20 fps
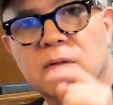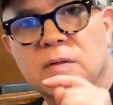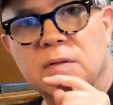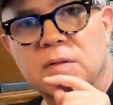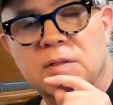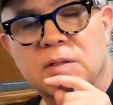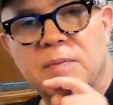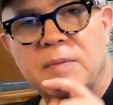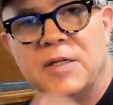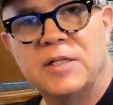
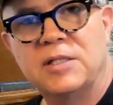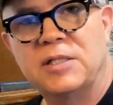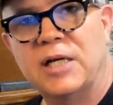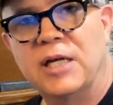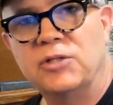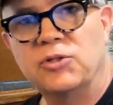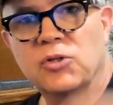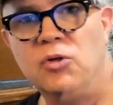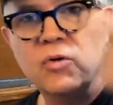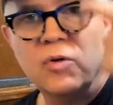diminished
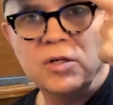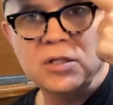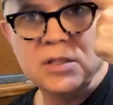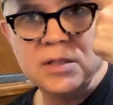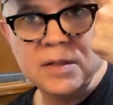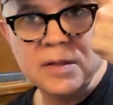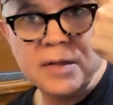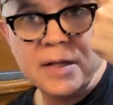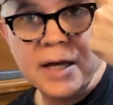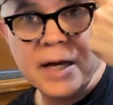
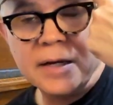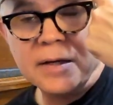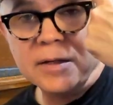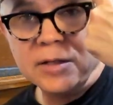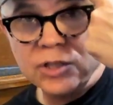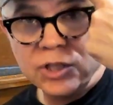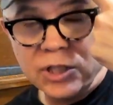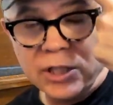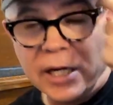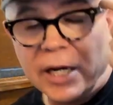tetrachords that
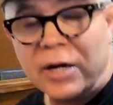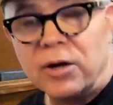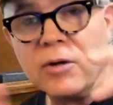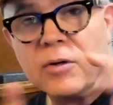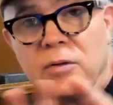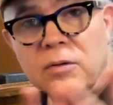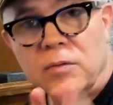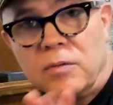share